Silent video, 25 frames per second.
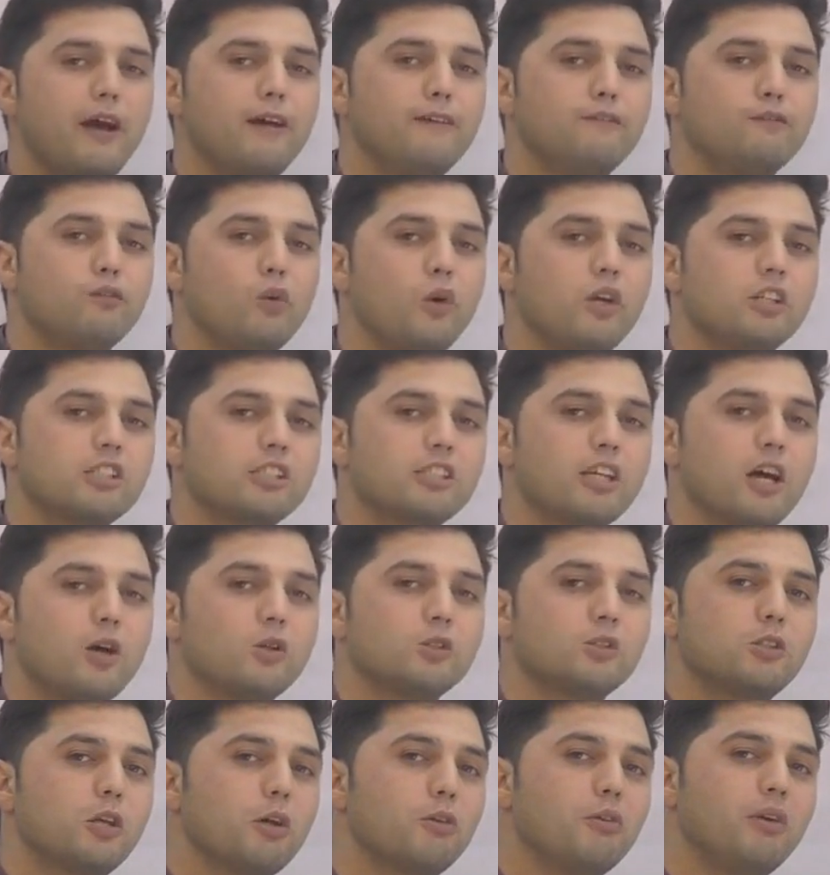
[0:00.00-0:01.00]
unvoiced
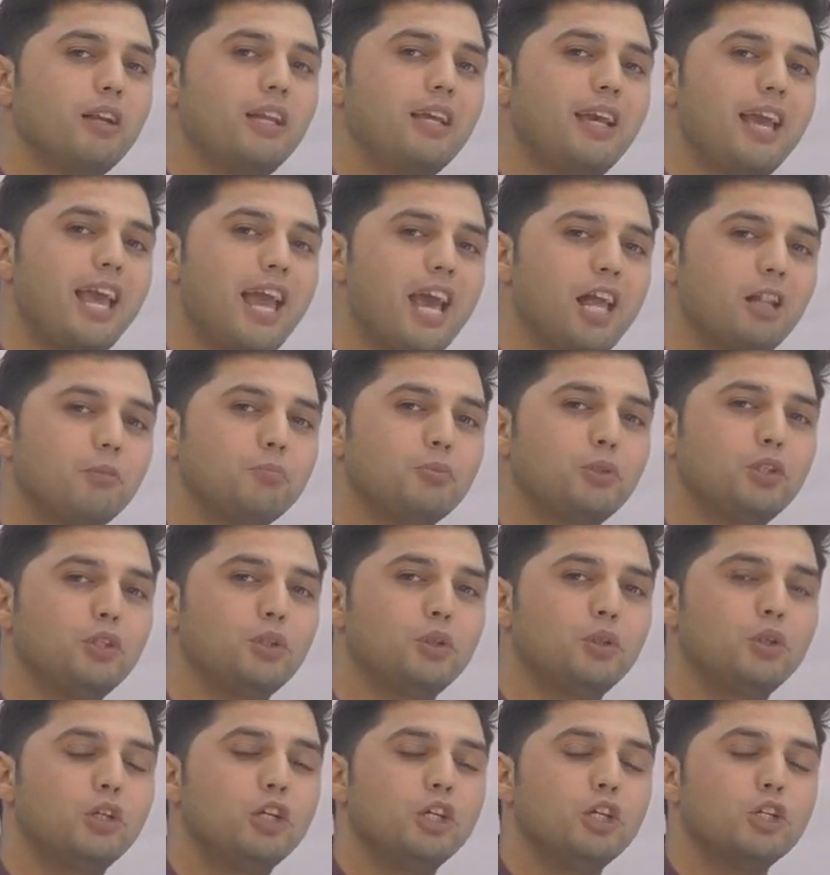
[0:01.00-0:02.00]
sounds, they really help
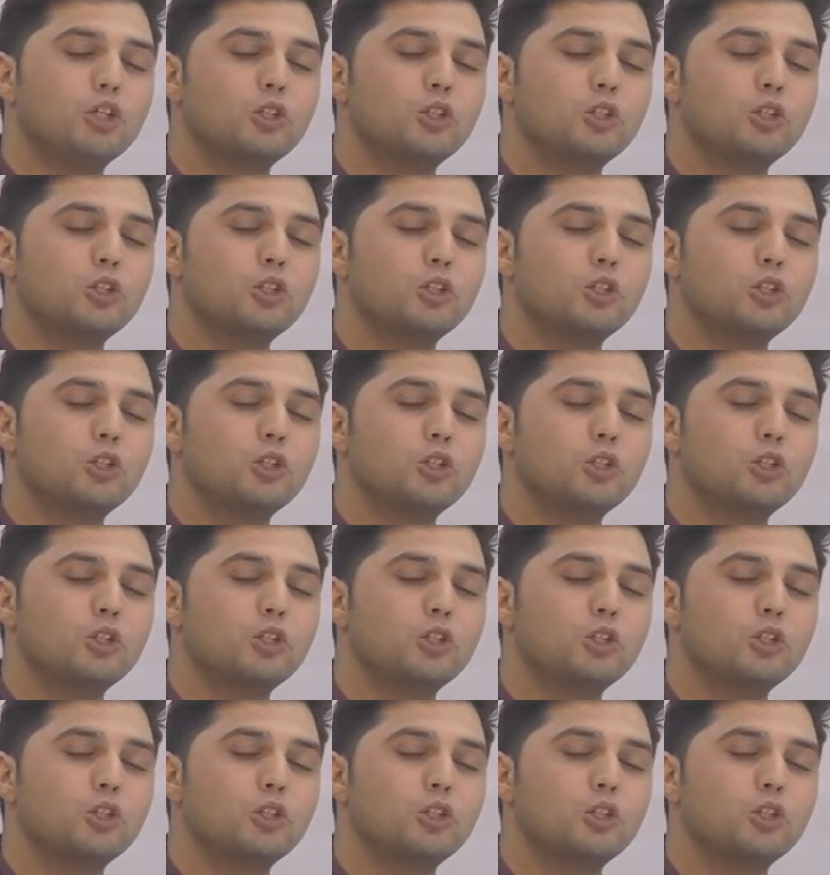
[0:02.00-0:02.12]
you